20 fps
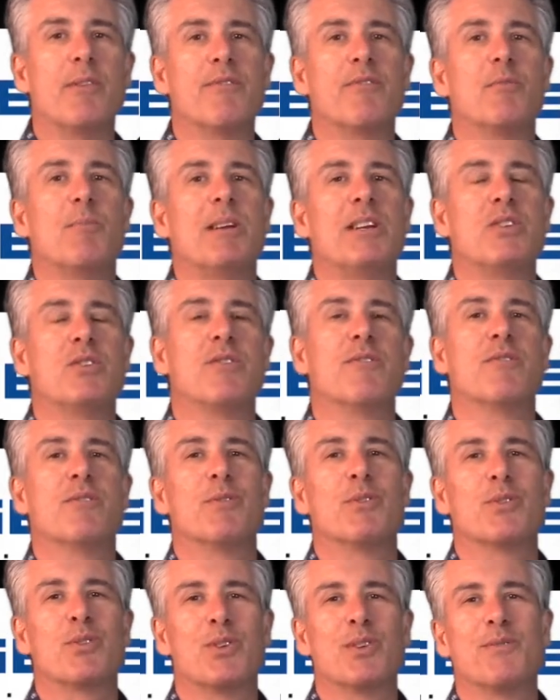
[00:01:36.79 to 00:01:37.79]
information
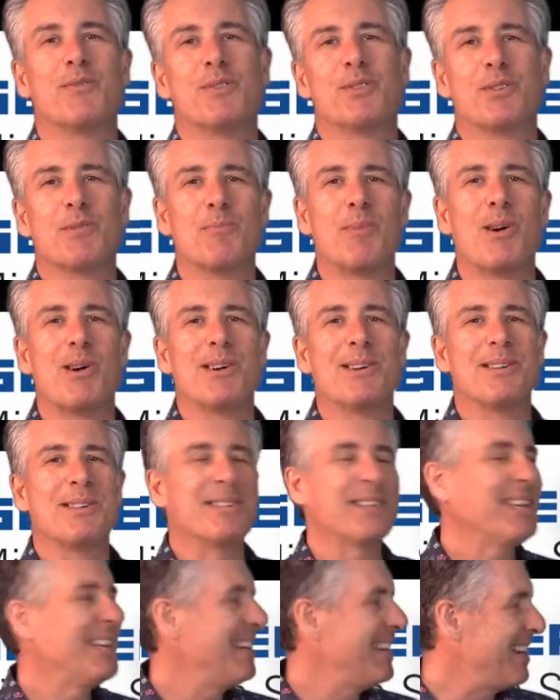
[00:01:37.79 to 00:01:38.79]
from the surface of Mars,